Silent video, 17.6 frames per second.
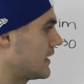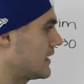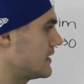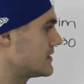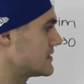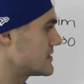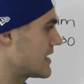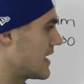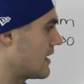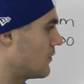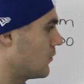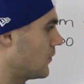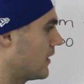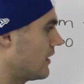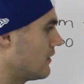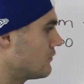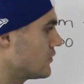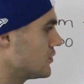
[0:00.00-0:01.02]
is that
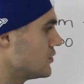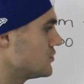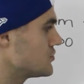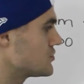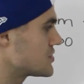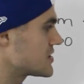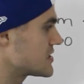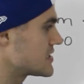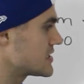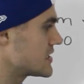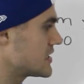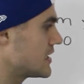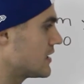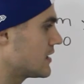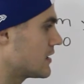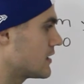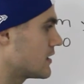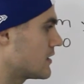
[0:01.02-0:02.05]
whenever you
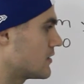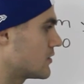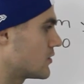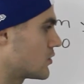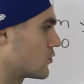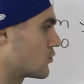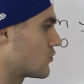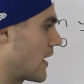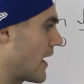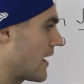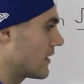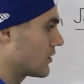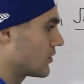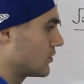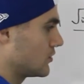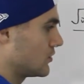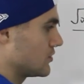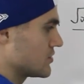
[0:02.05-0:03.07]
see
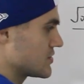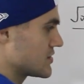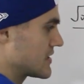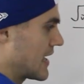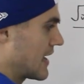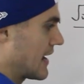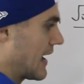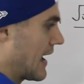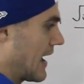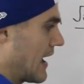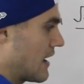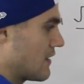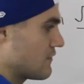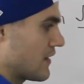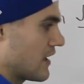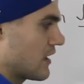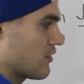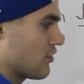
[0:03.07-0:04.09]
radicals that
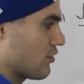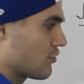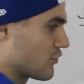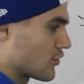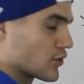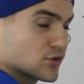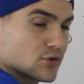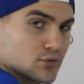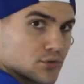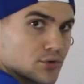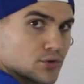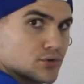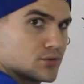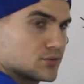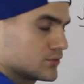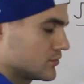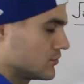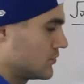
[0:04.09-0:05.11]
have a third
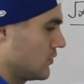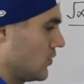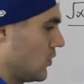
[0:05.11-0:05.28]
root